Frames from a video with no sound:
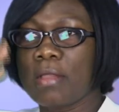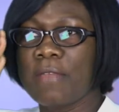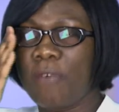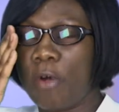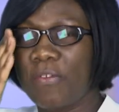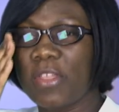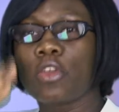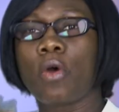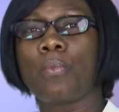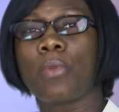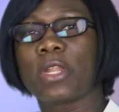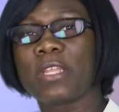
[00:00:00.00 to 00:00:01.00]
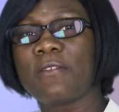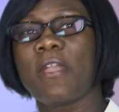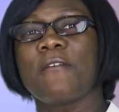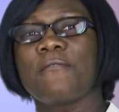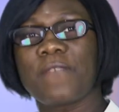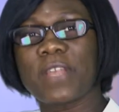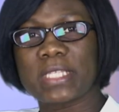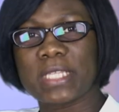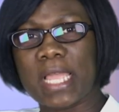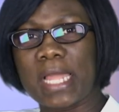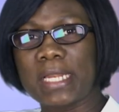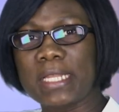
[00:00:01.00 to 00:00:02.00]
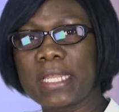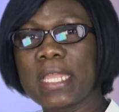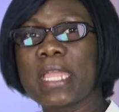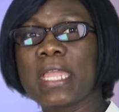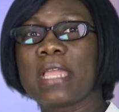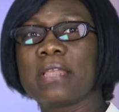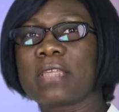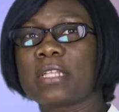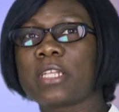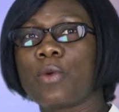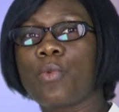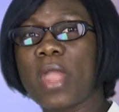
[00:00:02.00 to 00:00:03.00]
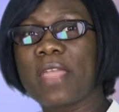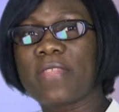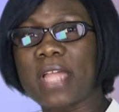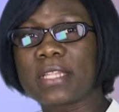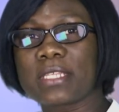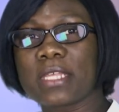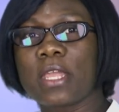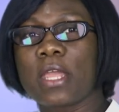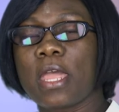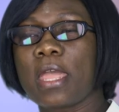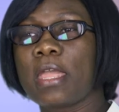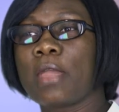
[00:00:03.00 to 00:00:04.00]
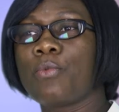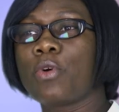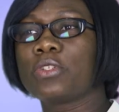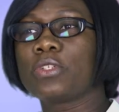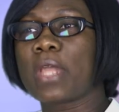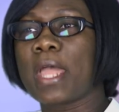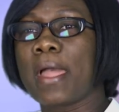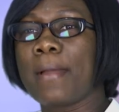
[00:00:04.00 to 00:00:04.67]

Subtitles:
involving your body physically in such a way that it would